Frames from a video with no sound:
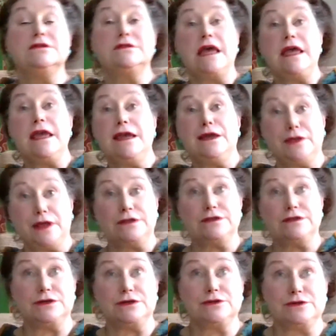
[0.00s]
saying
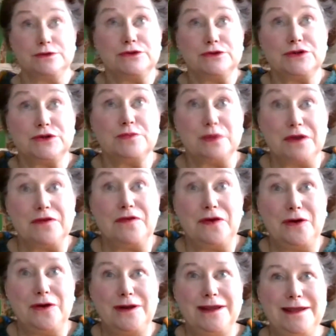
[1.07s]
that it should be
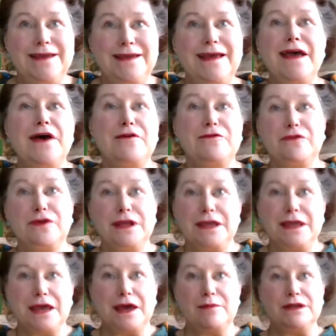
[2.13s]
fully
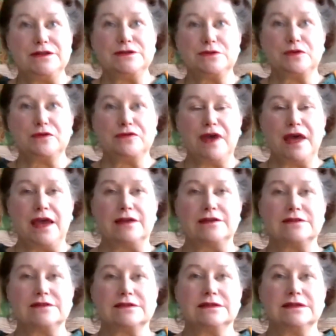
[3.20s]
come into
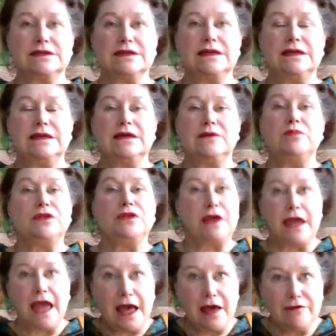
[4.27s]
effect. But
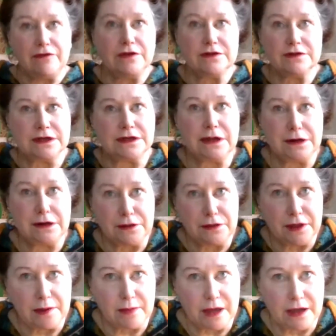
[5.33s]
they haven't done
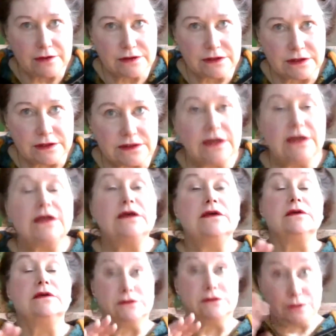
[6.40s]
anything about it
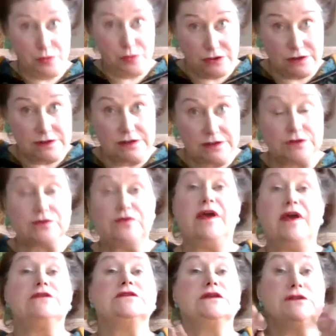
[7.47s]
to put it into
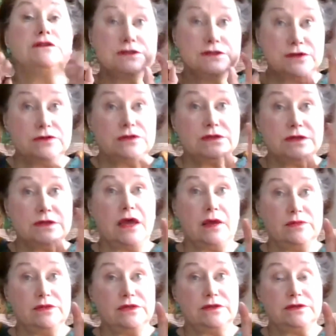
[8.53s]
effect. And as soon as it
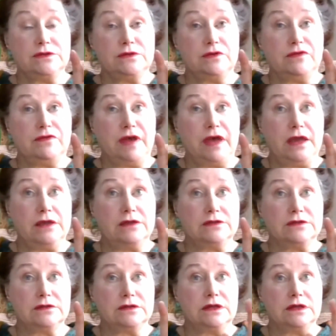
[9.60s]
comes into
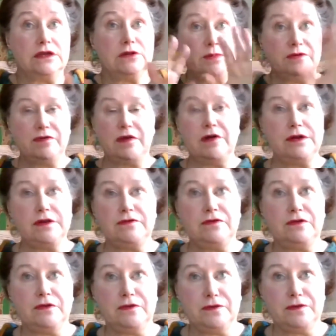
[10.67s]
effect, it'll be very
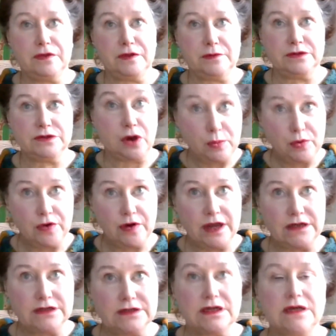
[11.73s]
difficult for them to
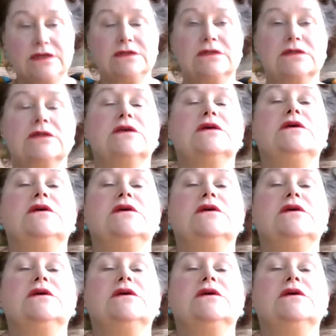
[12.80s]
operate it,